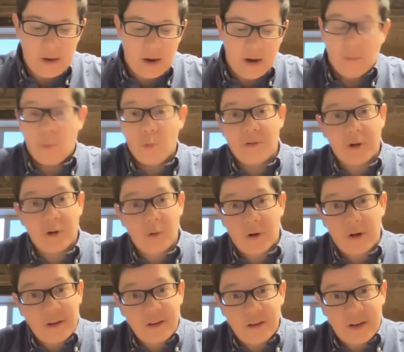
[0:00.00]
We're
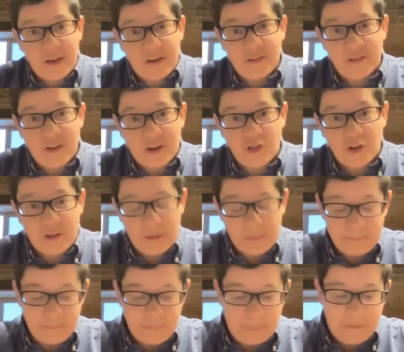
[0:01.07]
recording today's
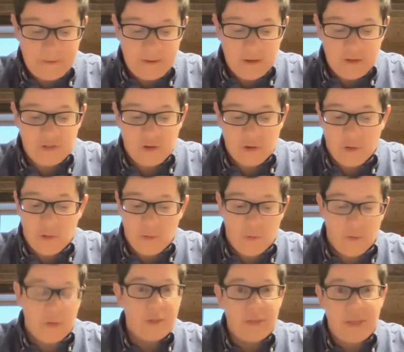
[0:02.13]
session,
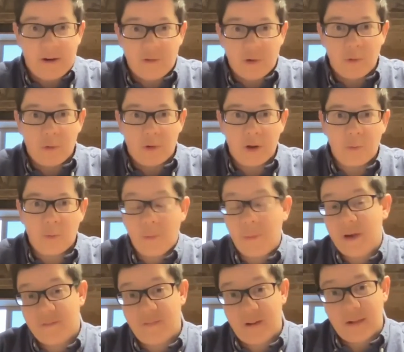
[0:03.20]
so that recording will
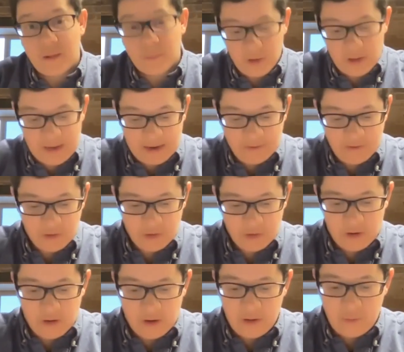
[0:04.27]
be available after